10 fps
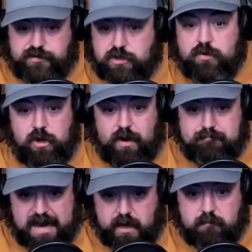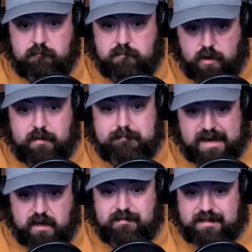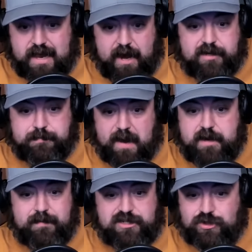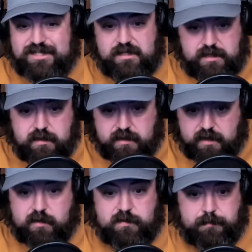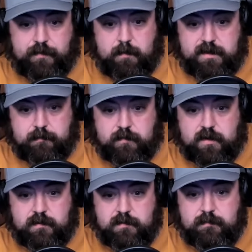Oh, so you're admitting that the Harris-Biden administration didn't think there was a problem at the border.